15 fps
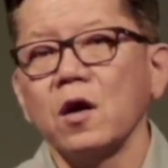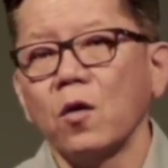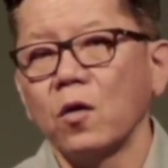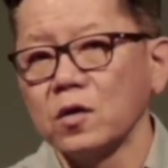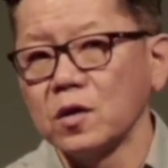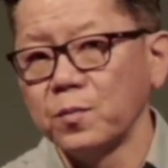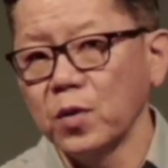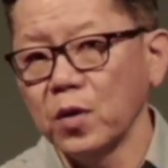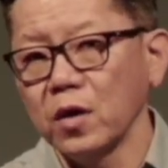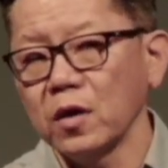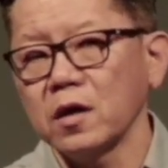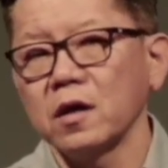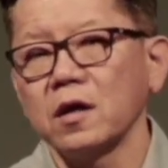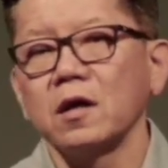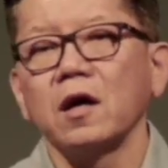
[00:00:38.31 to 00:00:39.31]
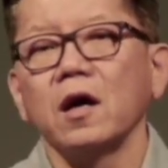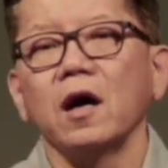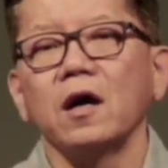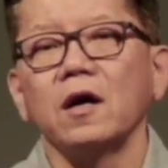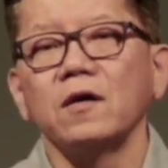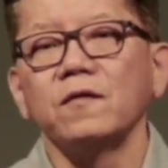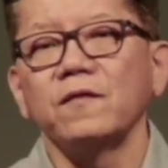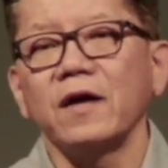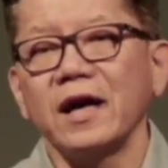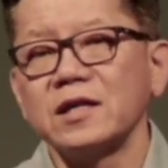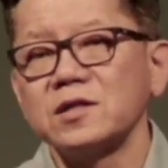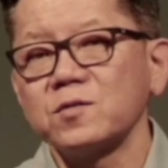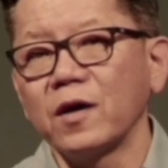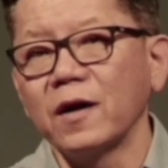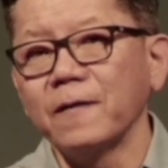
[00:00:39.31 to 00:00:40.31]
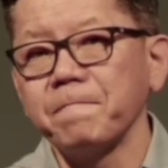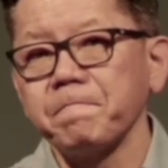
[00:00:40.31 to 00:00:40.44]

or the book of Ezra.